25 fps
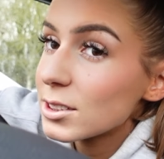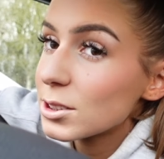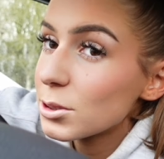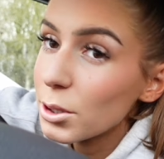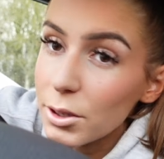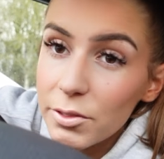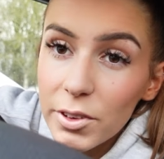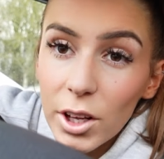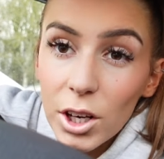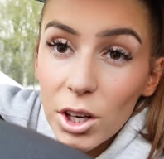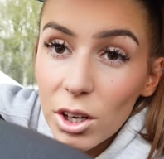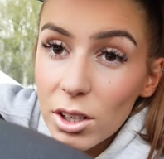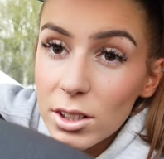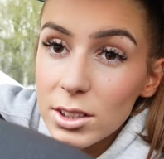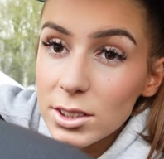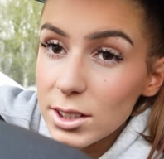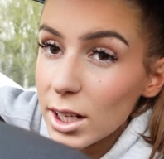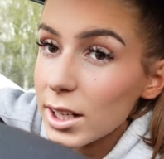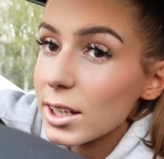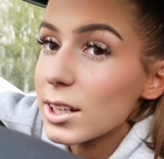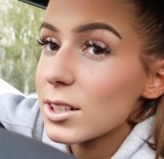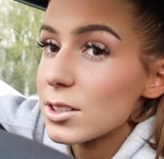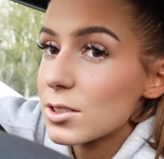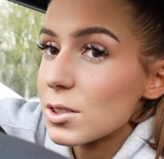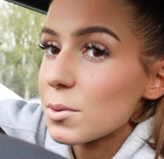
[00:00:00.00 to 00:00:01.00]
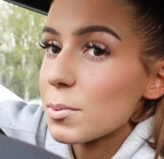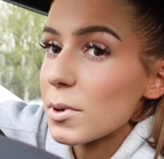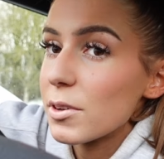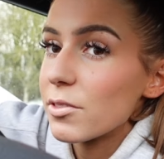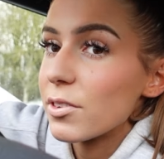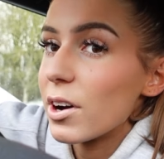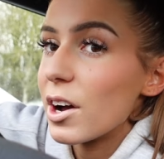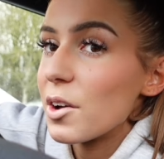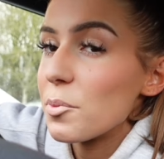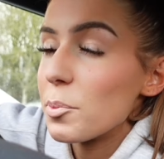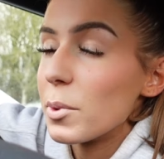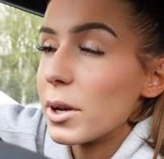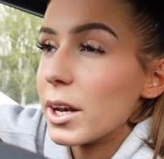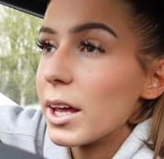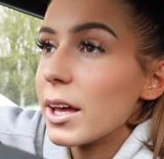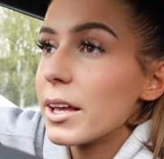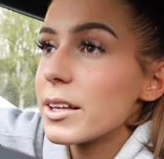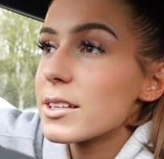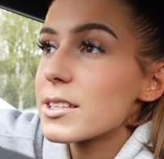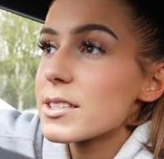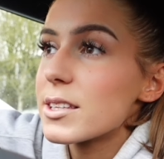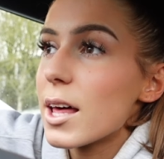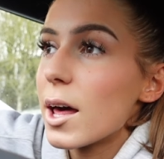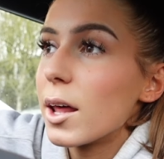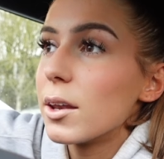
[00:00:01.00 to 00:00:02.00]
So if it looks like it took me 5
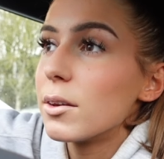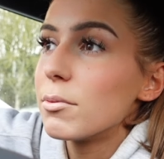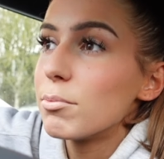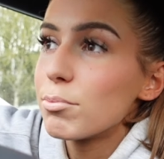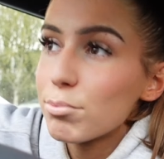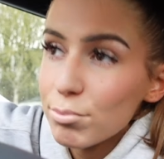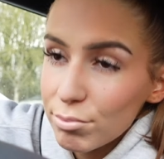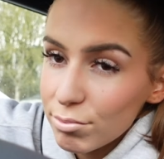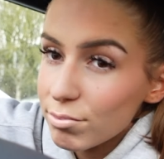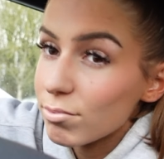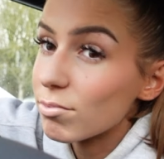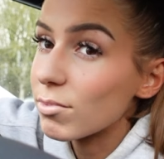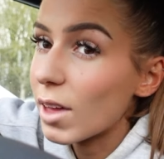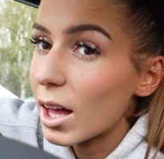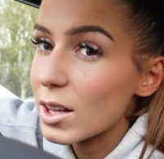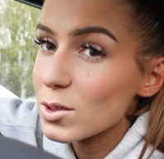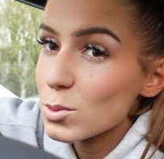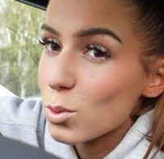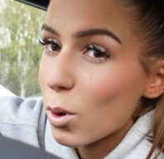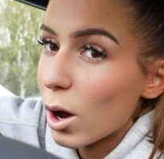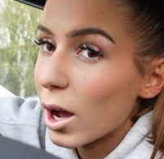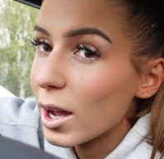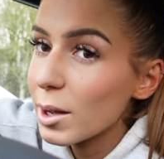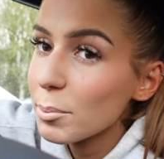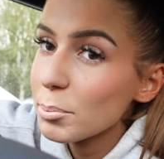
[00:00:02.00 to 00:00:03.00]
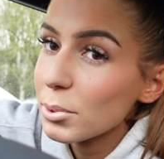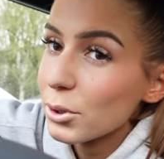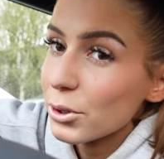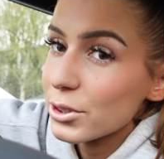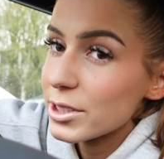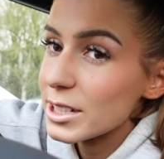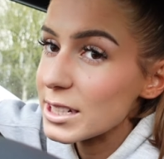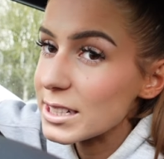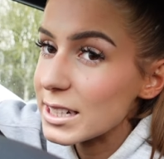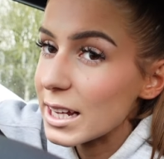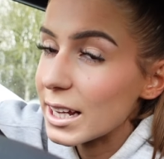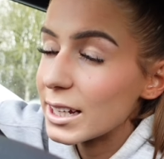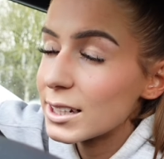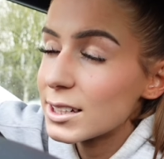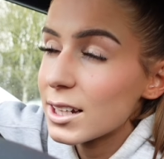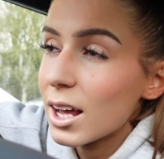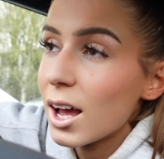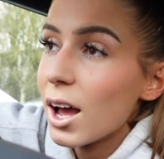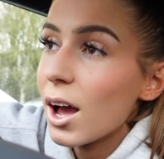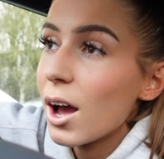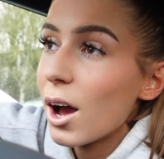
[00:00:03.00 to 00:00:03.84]
minutes, then that's why, because it did.